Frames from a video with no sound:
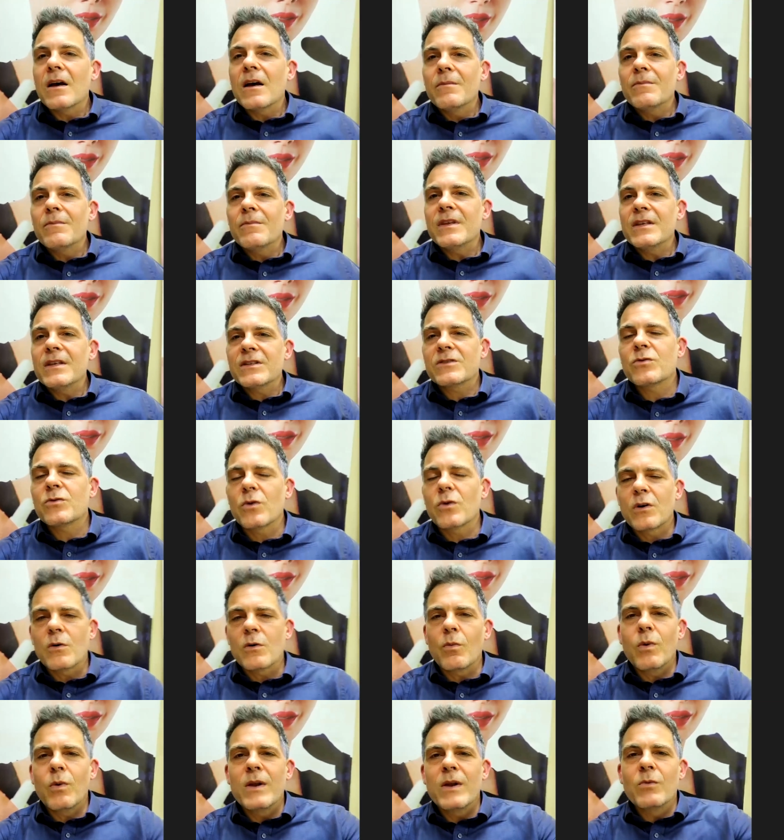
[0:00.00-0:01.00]
these sort
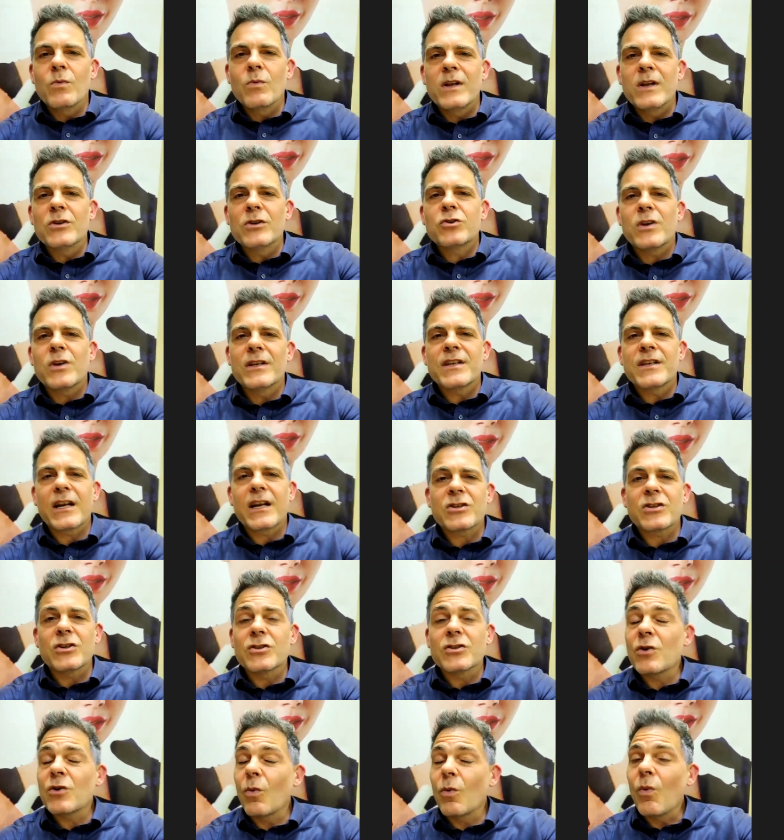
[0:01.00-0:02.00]
of win-win
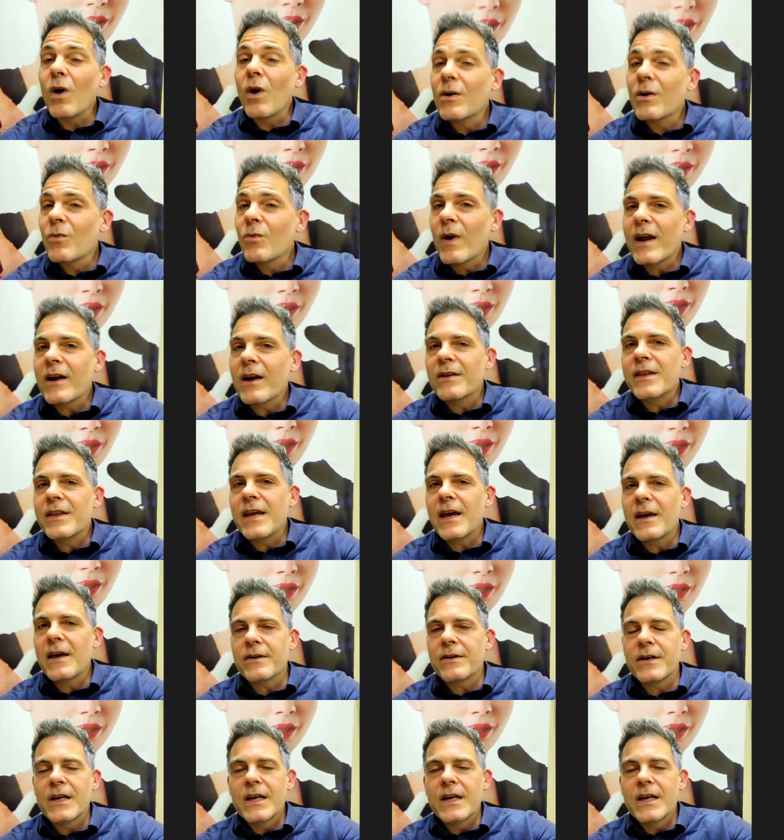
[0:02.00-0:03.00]
transactions. So one way or the
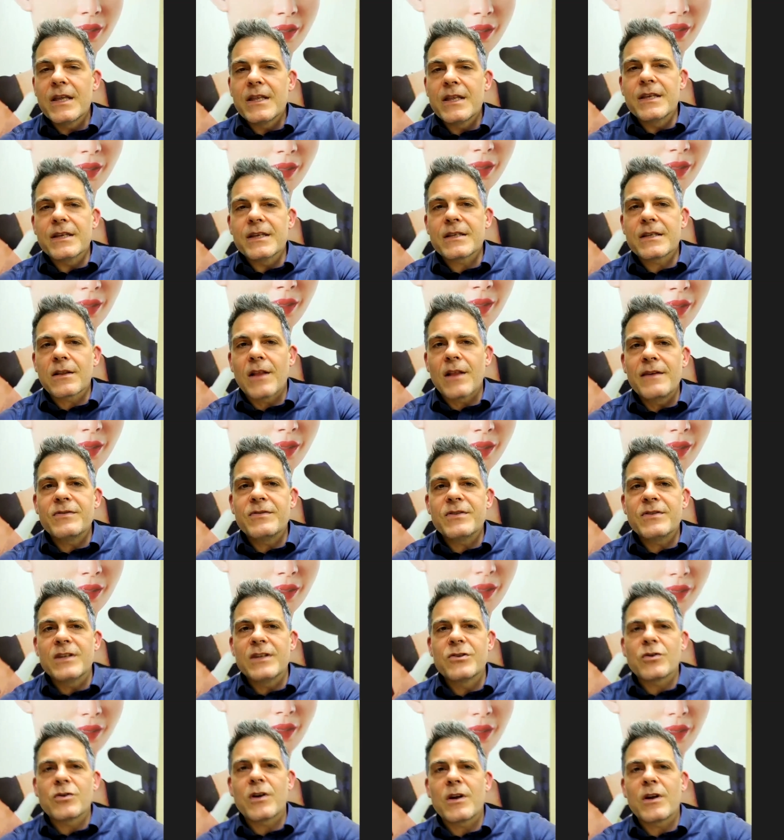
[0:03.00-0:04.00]
other, this
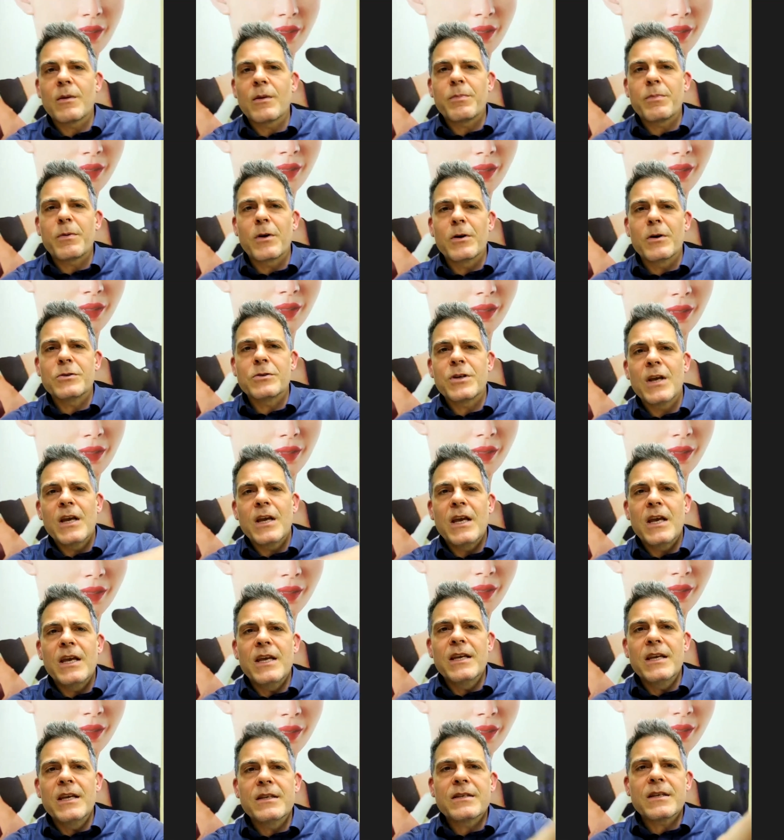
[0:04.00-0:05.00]
life-centric approach
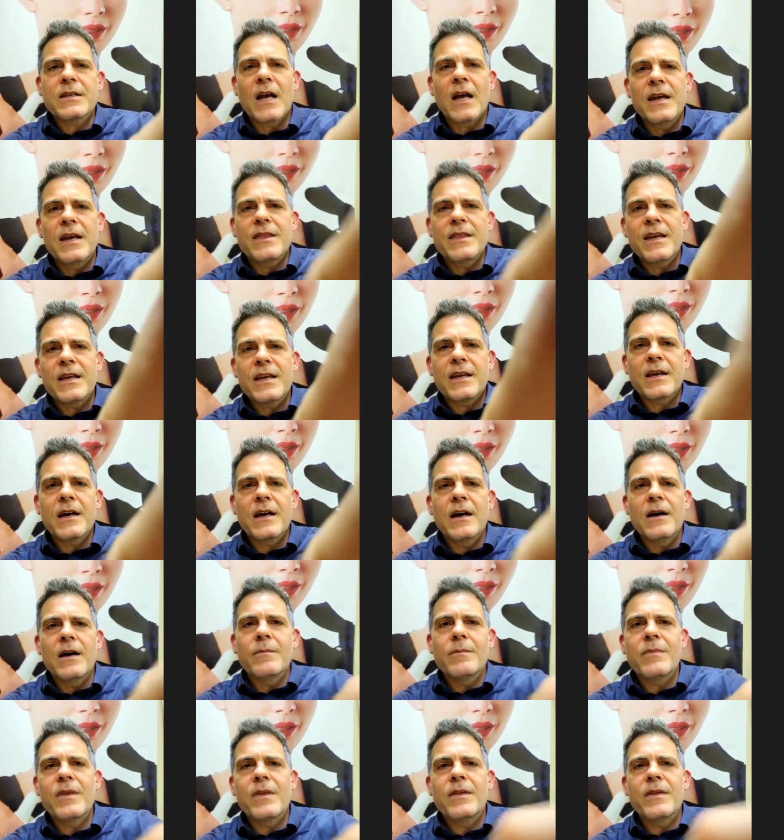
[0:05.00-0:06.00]
is, I think,
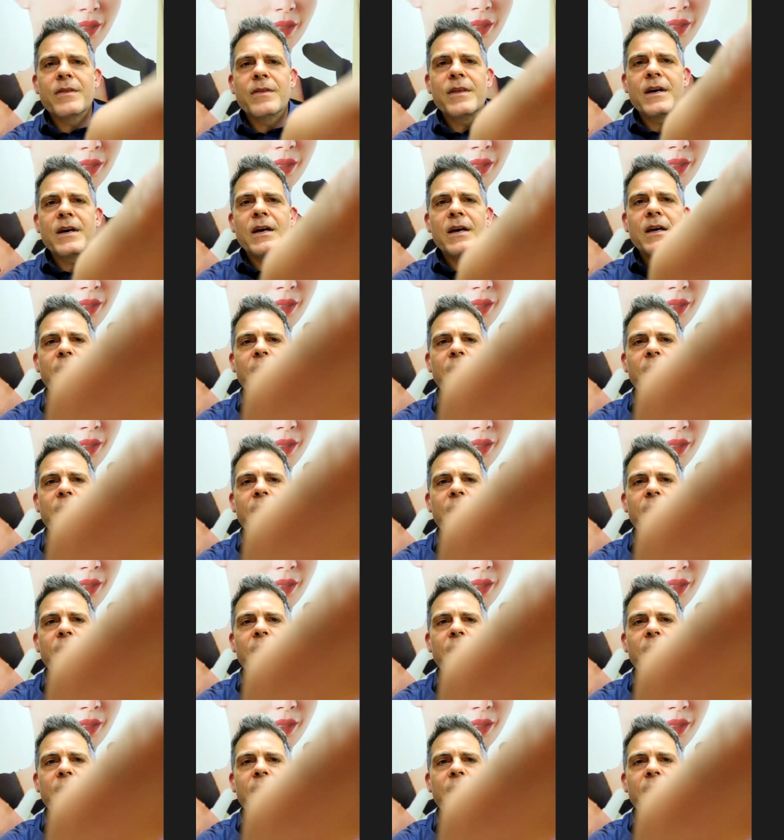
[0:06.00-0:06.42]
the